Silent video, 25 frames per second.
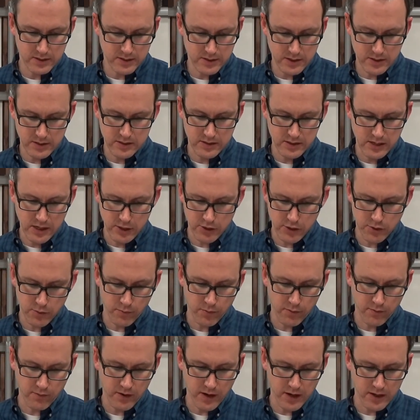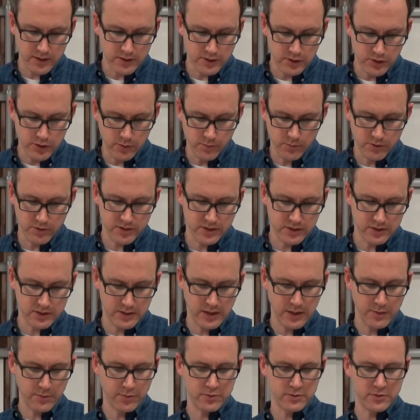It says nature provides numerous
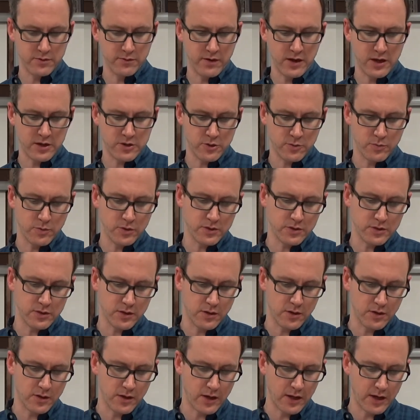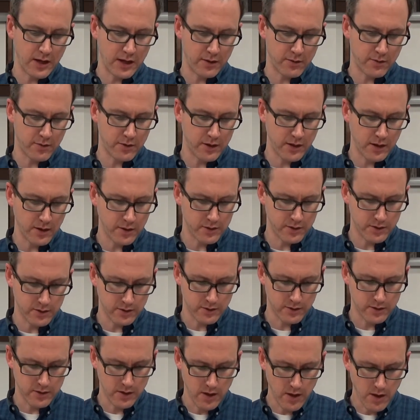examples of attributes that are not
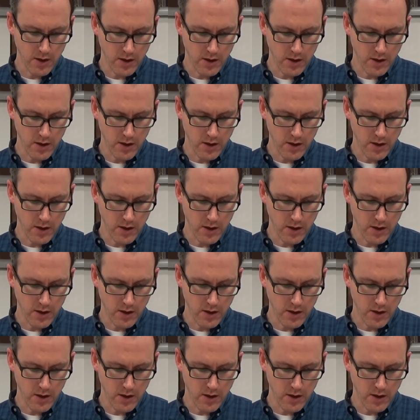adaptations.